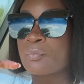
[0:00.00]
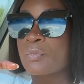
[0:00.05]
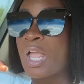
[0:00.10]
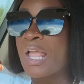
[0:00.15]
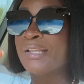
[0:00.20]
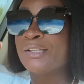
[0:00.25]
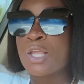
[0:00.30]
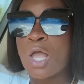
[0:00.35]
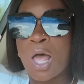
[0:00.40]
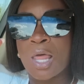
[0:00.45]

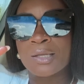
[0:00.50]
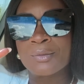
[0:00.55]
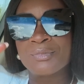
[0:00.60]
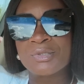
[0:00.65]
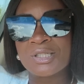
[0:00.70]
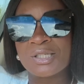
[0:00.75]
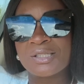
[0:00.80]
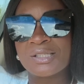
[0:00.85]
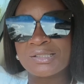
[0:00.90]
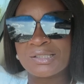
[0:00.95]
And y'all, let me
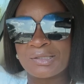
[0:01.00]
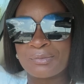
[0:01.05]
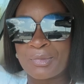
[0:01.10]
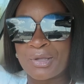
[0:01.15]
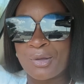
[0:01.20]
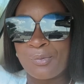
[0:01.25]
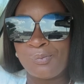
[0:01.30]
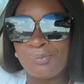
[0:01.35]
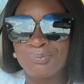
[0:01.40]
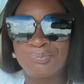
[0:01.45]
tell you something
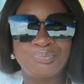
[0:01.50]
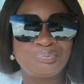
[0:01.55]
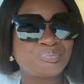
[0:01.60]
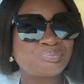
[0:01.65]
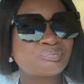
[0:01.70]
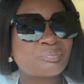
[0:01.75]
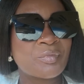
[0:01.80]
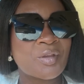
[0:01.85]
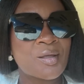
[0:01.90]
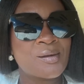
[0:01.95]
else.
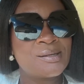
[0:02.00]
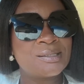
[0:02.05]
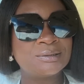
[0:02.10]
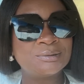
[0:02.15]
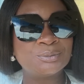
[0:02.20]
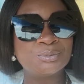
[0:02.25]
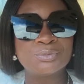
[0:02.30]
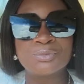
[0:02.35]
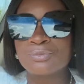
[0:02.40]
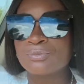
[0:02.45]

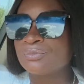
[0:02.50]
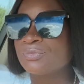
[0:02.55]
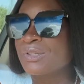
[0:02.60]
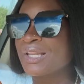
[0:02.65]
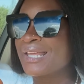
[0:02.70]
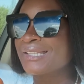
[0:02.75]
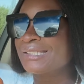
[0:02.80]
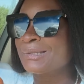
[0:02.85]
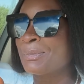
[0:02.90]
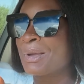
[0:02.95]
Um,
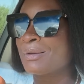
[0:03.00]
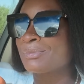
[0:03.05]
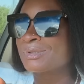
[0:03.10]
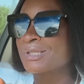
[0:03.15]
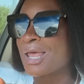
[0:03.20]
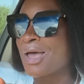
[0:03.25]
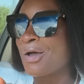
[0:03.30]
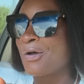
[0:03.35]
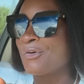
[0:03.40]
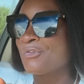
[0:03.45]
last time I was
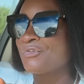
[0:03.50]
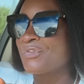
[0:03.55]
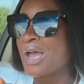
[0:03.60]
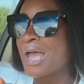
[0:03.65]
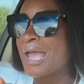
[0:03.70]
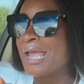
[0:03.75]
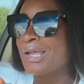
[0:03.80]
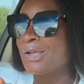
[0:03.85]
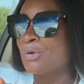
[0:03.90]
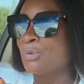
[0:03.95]
off, I had